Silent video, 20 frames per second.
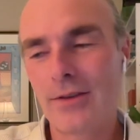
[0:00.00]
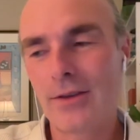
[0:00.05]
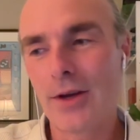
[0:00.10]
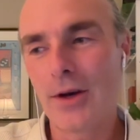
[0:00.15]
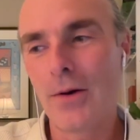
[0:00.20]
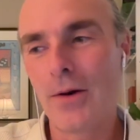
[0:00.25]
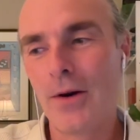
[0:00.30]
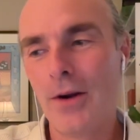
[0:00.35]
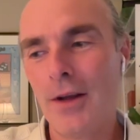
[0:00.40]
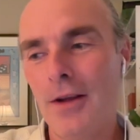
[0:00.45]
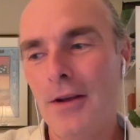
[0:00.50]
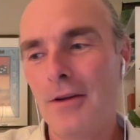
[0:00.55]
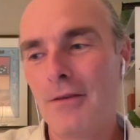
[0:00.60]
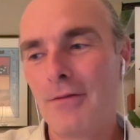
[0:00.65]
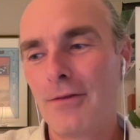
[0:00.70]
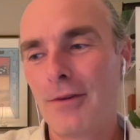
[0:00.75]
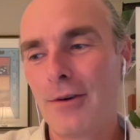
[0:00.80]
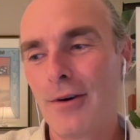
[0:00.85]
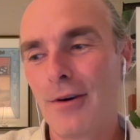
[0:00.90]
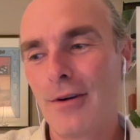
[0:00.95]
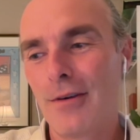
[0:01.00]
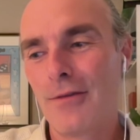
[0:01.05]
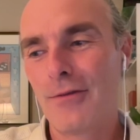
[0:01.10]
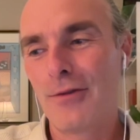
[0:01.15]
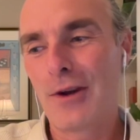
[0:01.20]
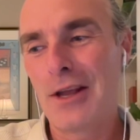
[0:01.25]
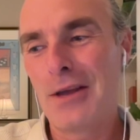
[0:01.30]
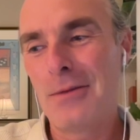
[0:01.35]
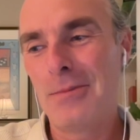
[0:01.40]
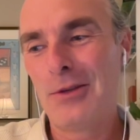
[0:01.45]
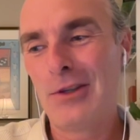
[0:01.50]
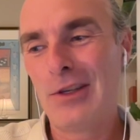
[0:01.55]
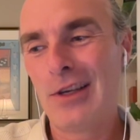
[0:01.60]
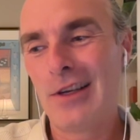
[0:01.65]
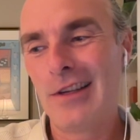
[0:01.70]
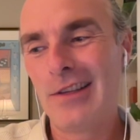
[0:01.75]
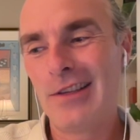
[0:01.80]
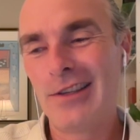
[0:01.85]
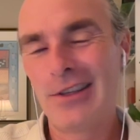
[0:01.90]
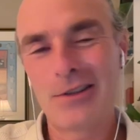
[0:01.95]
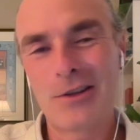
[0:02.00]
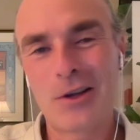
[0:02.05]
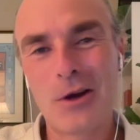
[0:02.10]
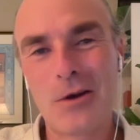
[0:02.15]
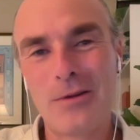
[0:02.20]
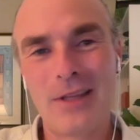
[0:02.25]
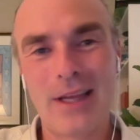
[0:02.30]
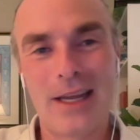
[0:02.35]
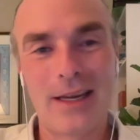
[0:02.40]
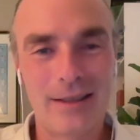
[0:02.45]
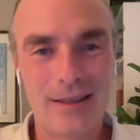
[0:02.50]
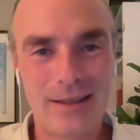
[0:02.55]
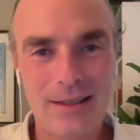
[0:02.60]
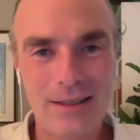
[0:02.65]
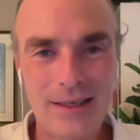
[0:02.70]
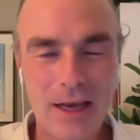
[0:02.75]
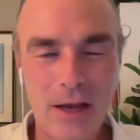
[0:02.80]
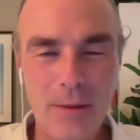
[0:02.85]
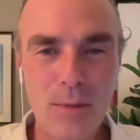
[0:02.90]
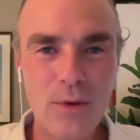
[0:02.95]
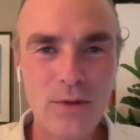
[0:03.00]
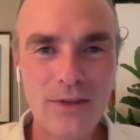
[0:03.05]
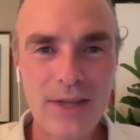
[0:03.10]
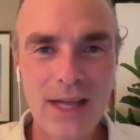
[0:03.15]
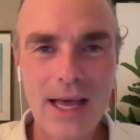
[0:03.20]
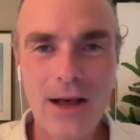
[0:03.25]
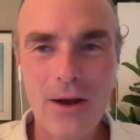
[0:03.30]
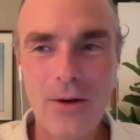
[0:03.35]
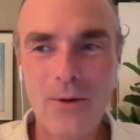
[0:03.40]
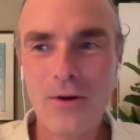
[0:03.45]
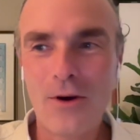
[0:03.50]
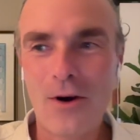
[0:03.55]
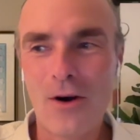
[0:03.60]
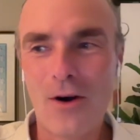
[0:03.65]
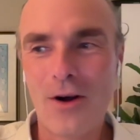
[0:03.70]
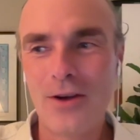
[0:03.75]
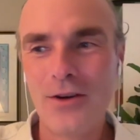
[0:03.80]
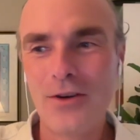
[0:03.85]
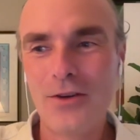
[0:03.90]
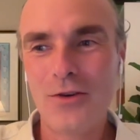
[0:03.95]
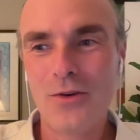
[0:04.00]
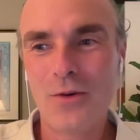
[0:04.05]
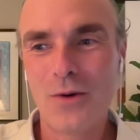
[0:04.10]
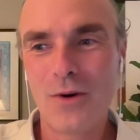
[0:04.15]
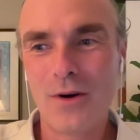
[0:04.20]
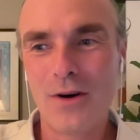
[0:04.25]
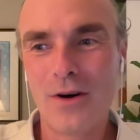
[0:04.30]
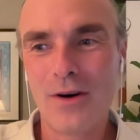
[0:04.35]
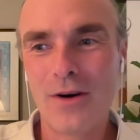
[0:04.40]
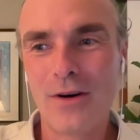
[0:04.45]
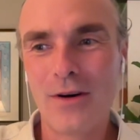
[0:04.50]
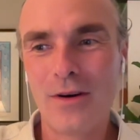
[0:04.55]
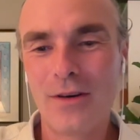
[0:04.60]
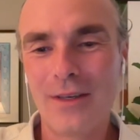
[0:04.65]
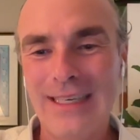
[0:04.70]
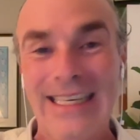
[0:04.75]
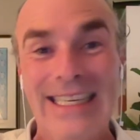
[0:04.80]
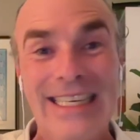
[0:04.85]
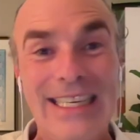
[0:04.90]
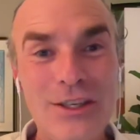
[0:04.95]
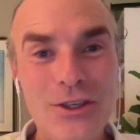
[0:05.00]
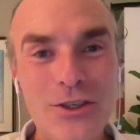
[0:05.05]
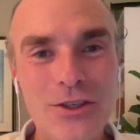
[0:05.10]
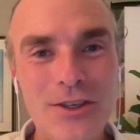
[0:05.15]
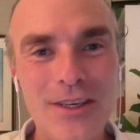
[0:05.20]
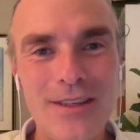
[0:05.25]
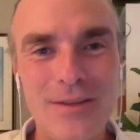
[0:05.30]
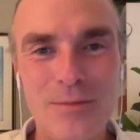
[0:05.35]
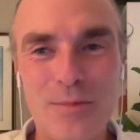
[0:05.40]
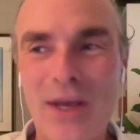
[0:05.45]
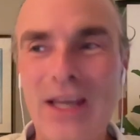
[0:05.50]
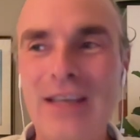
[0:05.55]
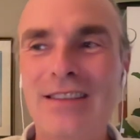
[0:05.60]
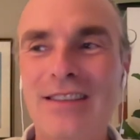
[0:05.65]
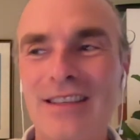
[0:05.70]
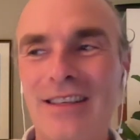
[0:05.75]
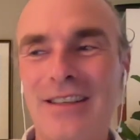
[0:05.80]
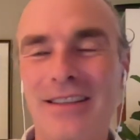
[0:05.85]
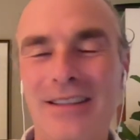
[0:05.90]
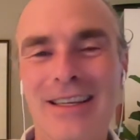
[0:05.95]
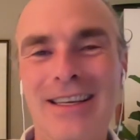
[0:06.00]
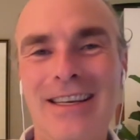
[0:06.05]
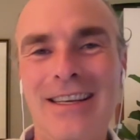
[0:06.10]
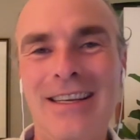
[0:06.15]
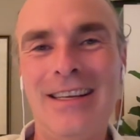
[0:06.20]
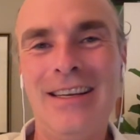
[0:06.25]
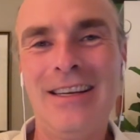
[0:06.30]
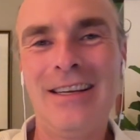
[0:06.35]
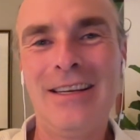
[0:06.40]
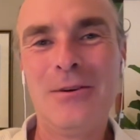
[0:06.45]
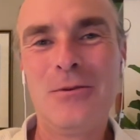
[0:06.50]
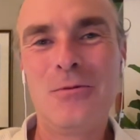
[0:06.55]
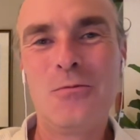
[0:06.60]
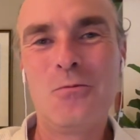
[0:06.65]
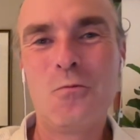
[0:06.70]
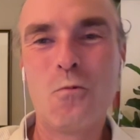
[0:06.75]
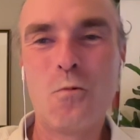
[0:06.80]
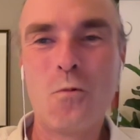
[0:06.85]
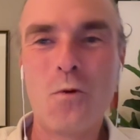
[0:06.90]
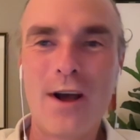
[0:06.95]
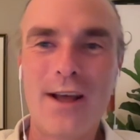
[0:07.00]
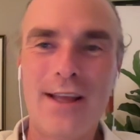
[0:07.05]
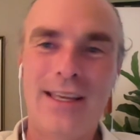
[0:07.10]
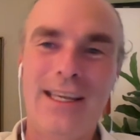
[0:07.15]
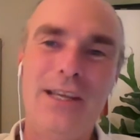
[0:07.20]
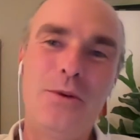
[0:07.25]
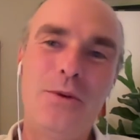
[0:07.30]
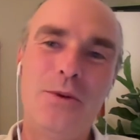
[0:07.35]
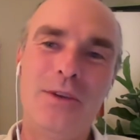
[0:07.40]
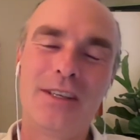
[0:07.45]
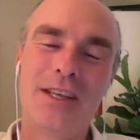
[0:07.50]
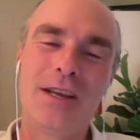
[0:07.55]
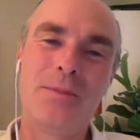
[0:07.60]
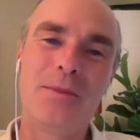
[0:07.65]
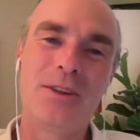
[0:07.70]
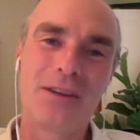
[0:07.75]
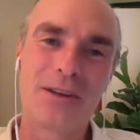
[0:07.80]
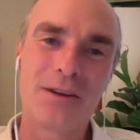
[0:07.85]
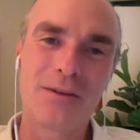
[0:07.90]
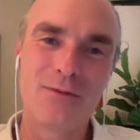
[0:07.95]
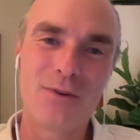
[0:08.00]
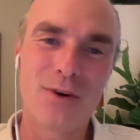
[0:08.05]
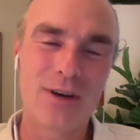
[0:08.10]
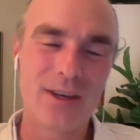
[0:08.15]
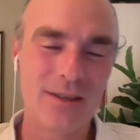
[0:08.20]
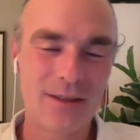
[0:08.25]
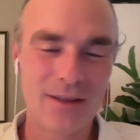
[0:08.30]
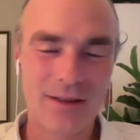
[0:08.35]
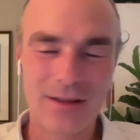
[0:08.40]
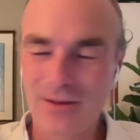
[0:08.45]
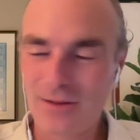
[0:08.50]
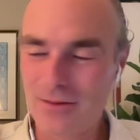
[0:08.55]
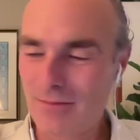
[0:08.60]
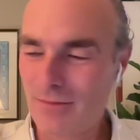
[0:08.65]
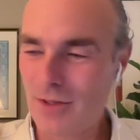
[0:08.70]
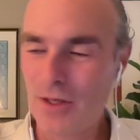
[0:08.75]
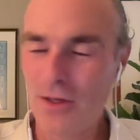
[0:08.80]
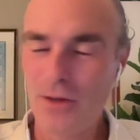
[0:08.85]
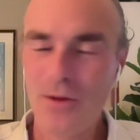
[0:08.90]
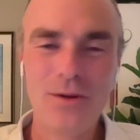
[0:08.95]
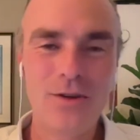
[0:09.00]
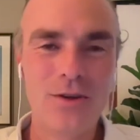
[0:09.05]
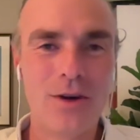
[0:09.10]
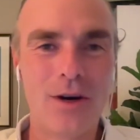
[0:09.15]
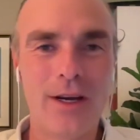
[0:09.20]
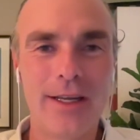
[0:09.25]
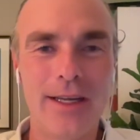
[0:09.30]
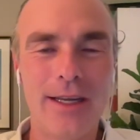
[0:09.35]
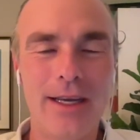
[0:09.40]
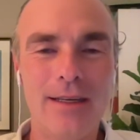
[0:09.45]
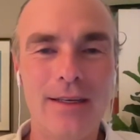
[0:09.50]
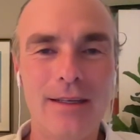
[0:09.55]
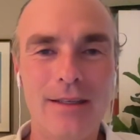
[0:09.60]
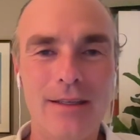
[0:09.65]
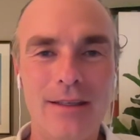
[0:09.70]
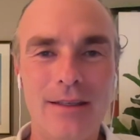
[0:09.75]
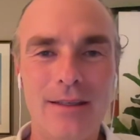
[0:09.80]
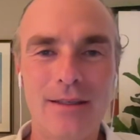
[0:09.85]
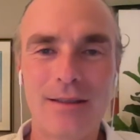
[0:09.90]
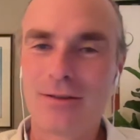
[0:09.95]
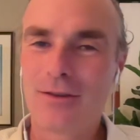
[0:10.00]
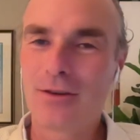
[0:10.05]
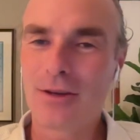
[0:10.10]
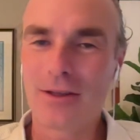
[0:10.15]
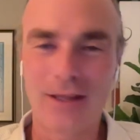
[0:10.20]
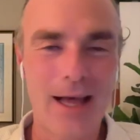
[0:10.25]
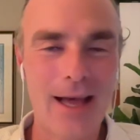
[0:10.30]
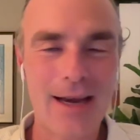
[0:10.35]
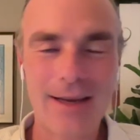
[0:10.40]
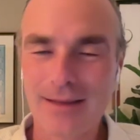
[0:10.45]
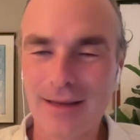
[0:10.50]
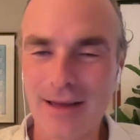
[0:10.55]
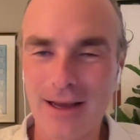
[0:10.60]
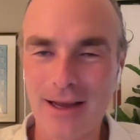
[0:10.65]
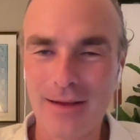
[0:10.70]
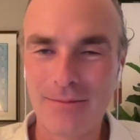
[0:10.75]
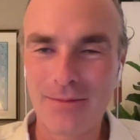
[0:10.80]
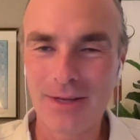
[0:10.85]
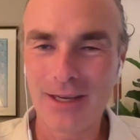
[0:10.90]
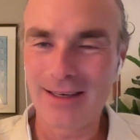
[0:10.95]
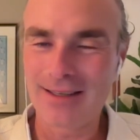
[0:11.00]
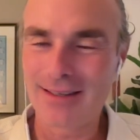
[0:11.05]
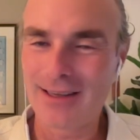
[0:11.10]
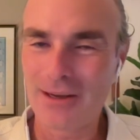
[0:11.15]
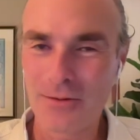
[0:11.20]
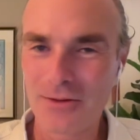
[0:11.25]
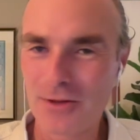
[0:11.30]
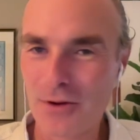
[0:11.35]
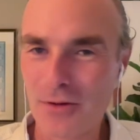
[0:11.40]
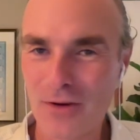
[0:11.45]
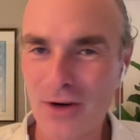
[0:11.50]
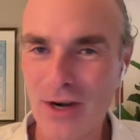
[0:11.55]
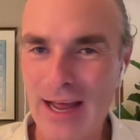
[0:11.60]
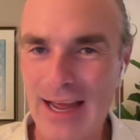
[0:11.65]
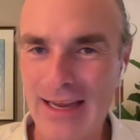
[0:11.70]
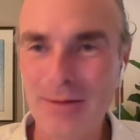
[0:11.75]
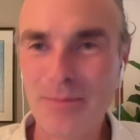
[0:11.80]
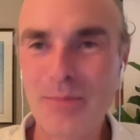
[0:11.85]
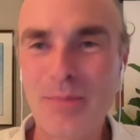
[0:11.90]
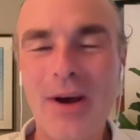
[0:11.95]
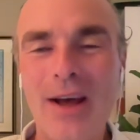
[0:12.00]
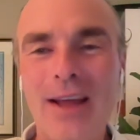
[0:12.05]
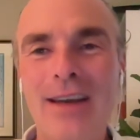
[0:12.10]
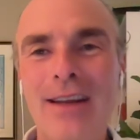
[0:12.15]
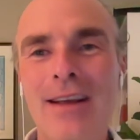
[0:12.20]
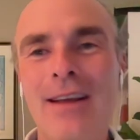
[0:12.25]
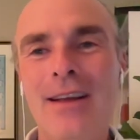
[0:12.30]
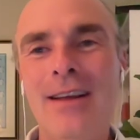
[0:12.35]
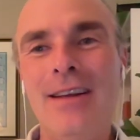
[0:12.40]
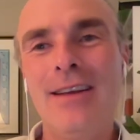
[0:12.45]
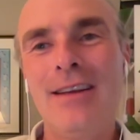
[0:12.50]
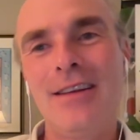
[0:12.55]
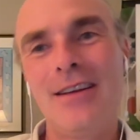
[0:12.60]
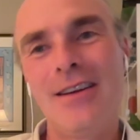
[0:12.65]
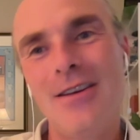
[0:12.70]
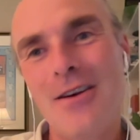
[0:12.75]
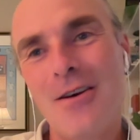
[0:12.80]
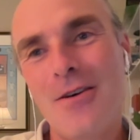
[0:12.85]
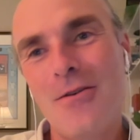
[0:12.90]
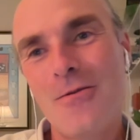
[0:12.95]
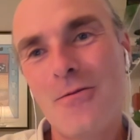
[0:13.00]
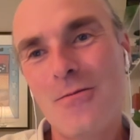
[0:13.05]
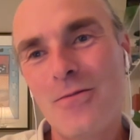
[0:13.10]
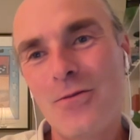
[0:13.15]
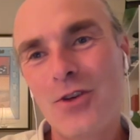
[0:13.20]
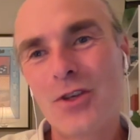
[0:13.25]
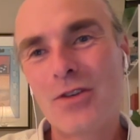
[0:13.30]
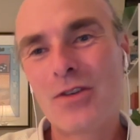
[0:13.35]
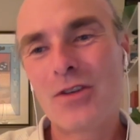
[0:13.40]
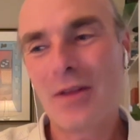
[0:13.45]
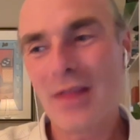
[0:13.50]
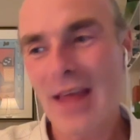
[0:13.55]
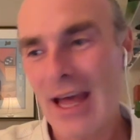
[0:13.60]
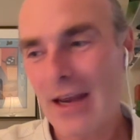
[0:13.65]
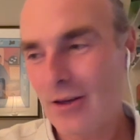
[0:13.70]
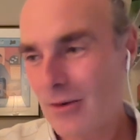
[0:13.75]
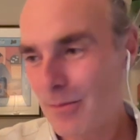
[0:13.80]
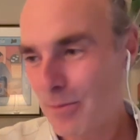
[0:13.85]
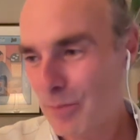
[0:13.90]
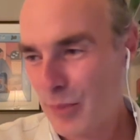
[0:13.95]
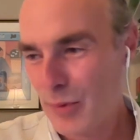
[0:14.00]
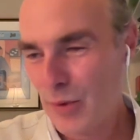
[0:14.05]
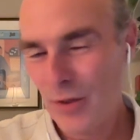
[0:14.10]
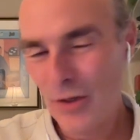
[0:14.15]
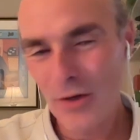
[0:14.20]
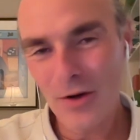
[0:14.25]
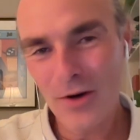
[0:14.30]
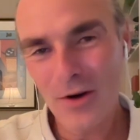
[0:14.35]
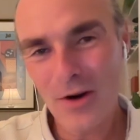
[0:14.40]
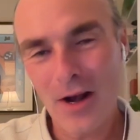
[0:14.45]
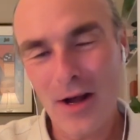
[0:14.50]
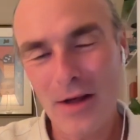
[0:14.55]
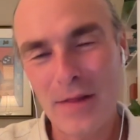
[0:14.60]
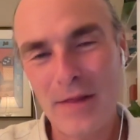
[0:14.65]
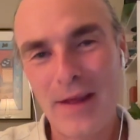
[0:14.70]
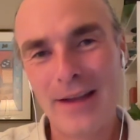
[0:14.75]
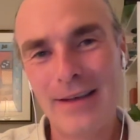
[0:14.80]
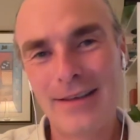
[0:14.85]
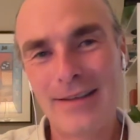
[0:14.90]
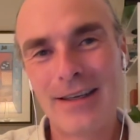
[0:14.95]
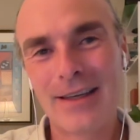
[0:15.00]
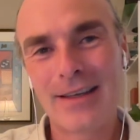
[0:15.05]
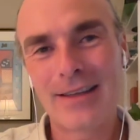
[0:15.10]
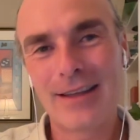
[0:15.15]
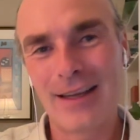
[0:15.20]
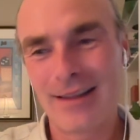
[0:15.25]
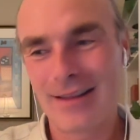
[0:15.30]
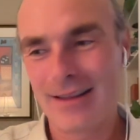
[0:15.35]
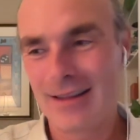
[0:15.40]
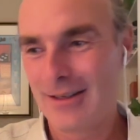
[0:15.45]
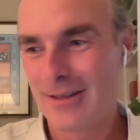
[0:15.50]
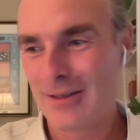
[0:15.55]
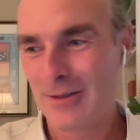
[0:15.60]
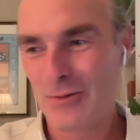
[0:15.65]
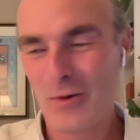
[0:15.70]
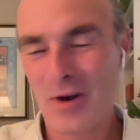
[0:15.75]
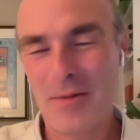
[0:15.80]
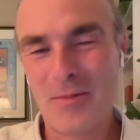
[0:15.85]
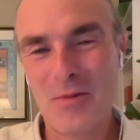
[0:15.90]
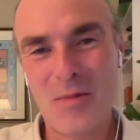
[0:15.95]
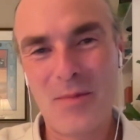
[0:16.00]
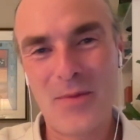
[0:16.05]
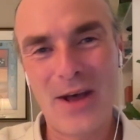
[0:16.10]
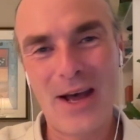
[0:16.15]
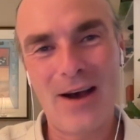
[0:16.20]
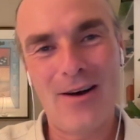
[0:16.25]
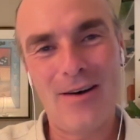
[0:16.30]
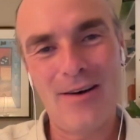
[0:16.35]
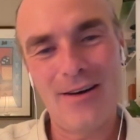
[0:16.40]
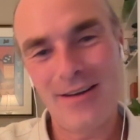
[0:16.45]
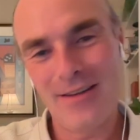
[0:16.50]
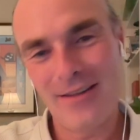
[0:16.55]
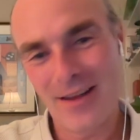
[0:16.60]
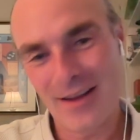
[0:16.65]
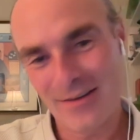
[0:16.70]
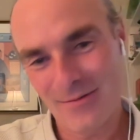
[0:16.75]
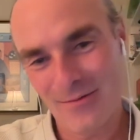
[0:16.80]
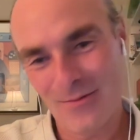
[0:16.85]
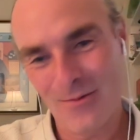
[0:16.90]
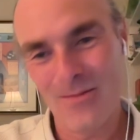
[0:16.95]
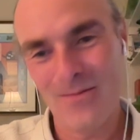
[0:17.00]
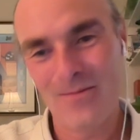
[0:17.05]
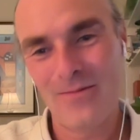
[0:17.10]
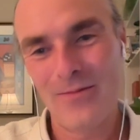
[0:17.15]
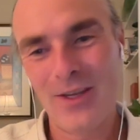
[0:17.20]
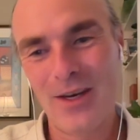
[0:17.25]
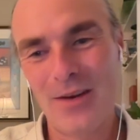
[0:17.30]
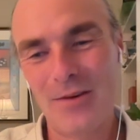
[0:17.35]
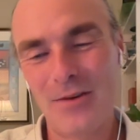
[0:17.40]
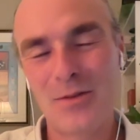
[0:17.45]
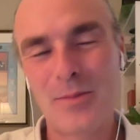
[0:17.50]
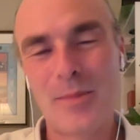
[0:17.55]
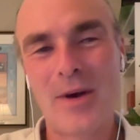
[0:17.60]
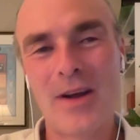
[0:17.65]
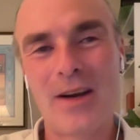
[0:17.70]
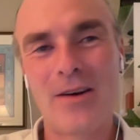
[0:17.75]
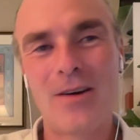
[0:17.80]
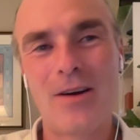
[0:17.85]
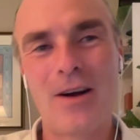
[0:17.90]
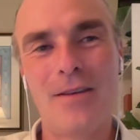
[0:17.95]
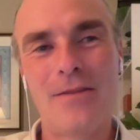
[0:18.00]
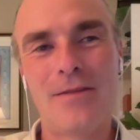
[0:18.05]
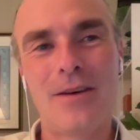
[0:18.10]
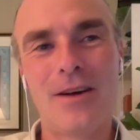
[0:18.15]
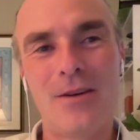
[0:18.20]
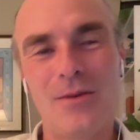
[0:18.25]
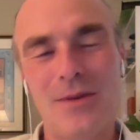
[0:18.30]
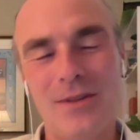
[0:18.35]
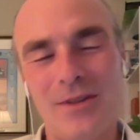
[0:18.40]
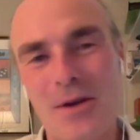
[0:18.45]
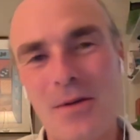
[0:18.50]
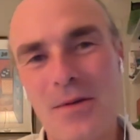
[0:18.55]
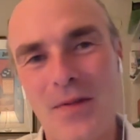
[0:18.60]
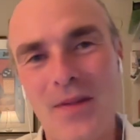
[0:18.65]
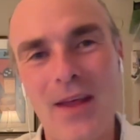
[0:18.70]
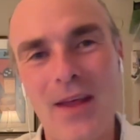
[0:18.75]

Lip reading: So for him to just go like double down on your niche is basically what he was able to convert into this huge audience. Took a lot of time. Not going to say it was overnight, but just that pure, authentic, like, this is what I'm about. And then, spun it off onto his own.